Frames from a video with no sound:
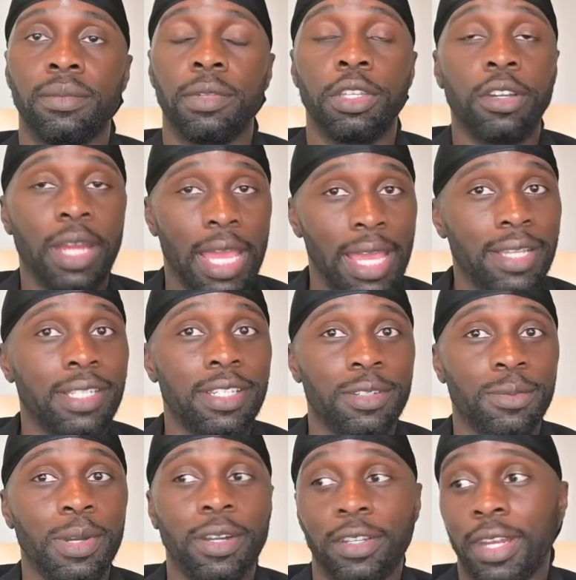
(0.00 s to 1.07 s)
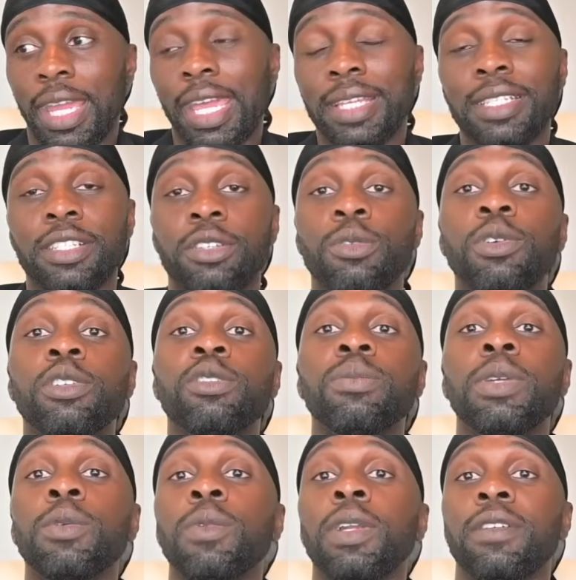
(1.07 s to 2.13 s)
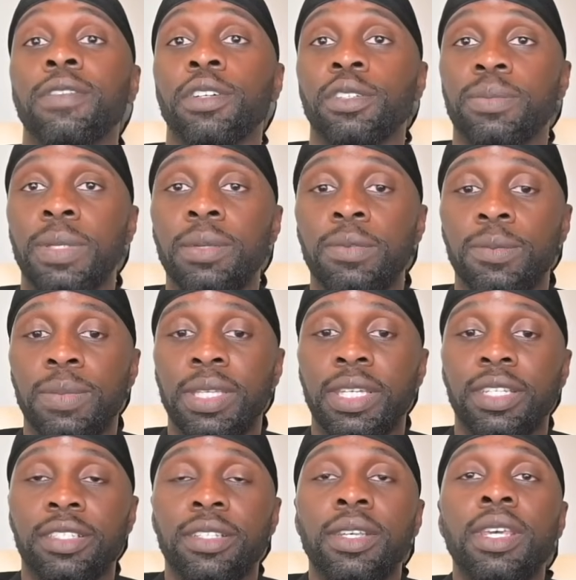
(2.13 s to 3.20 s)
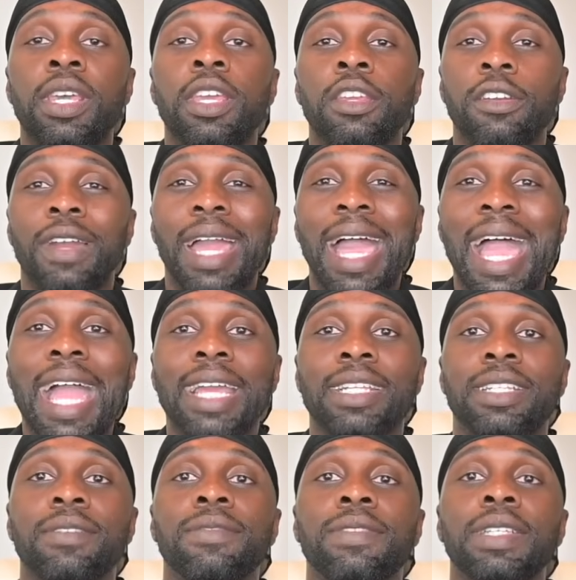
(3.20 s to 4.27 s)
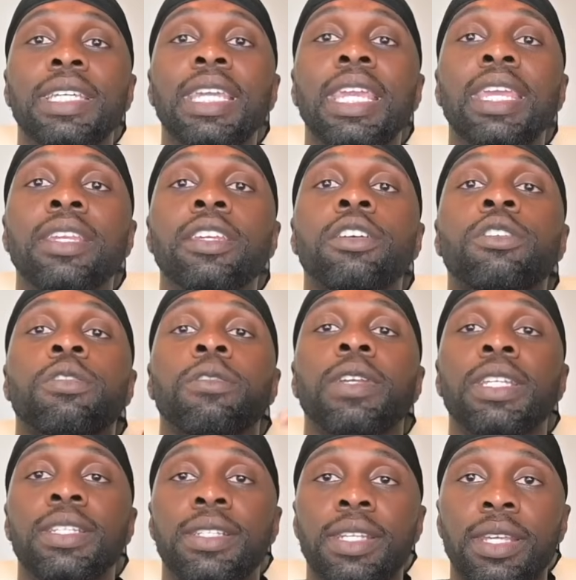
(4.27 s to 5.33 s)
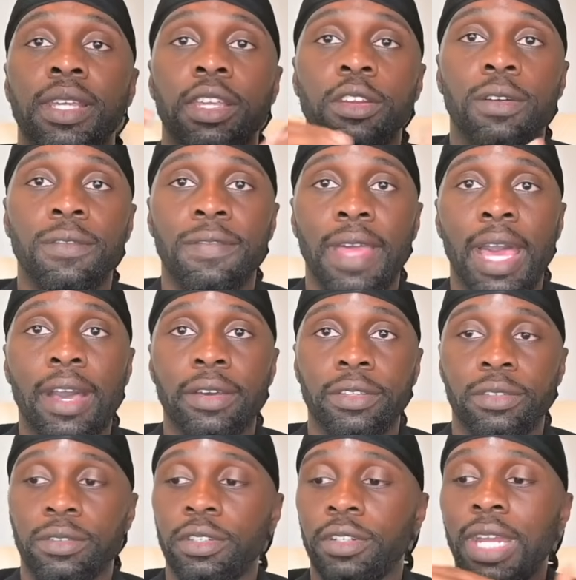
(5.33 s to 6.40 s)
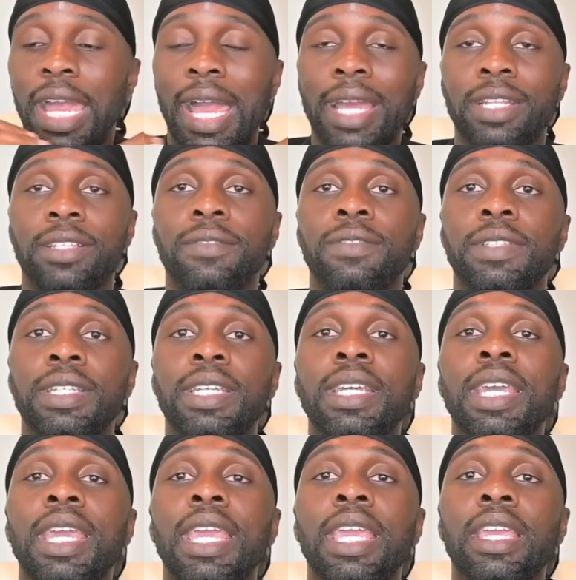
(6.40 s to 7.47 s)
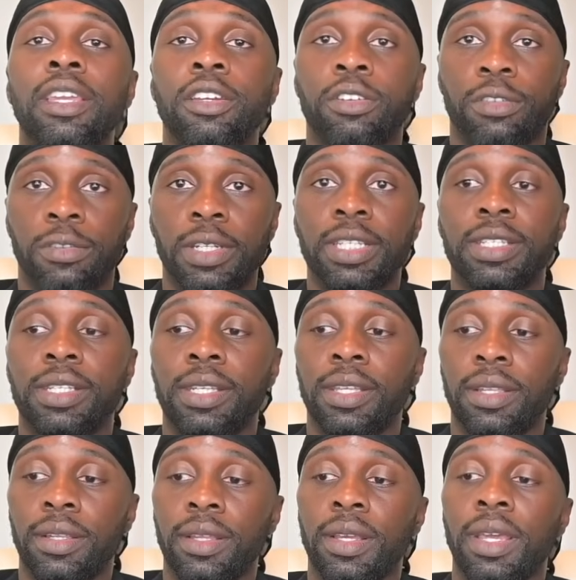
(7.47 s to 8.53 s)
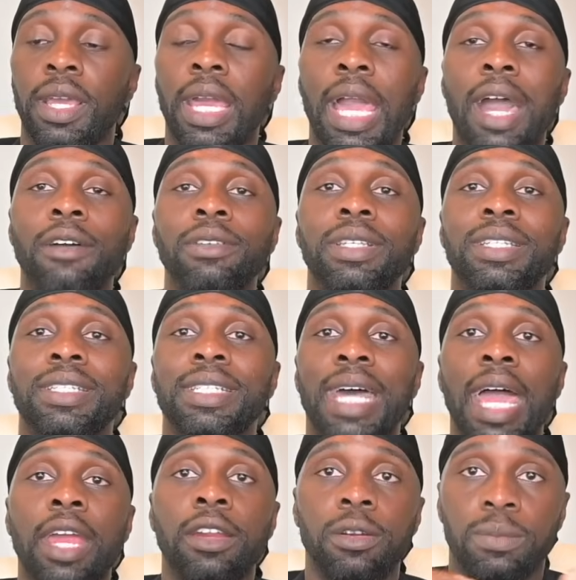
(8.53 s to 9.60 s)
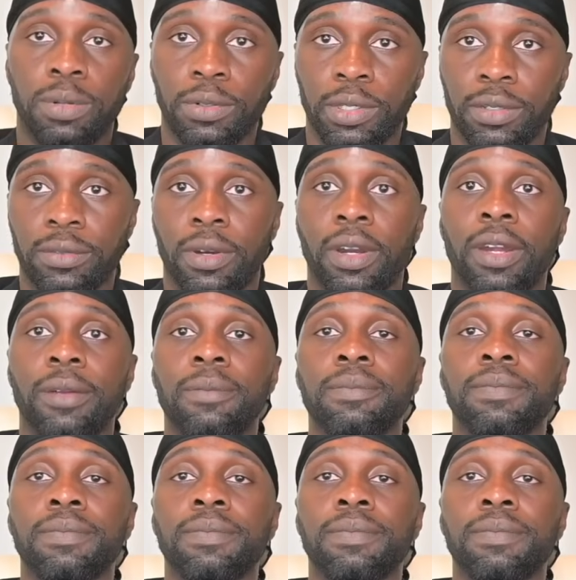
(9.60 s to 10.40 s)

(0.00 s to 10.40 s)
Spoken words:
Your ex as well. Your ex is going to be one of those people because you're actively increasing your value. You're actively increasing how desirable you are.